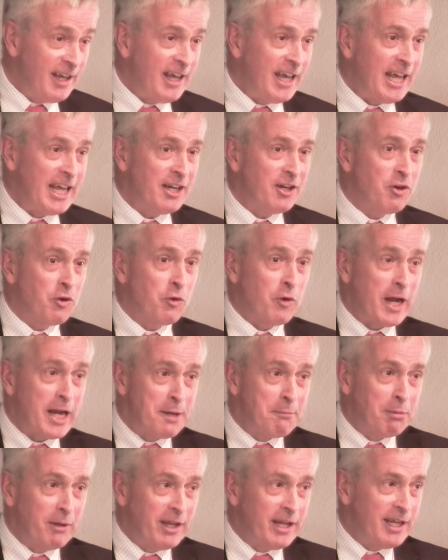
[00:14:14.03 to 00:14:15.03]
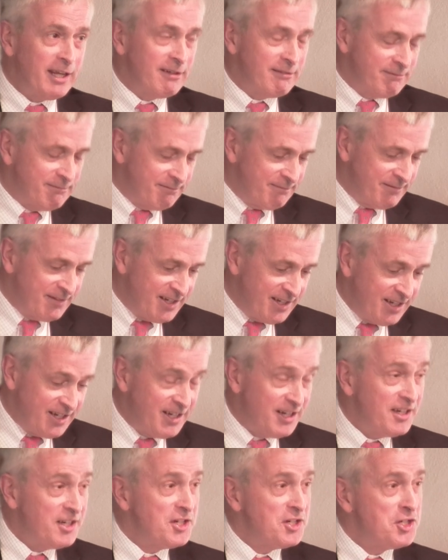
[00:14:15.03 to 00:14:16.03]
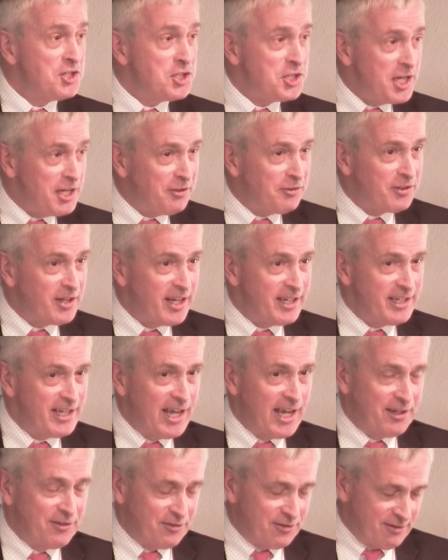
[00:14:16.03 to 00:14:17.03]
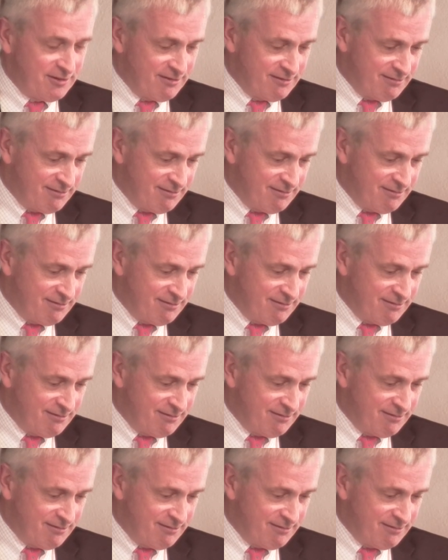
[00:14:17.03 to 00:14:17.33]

Incredibly, she said yes.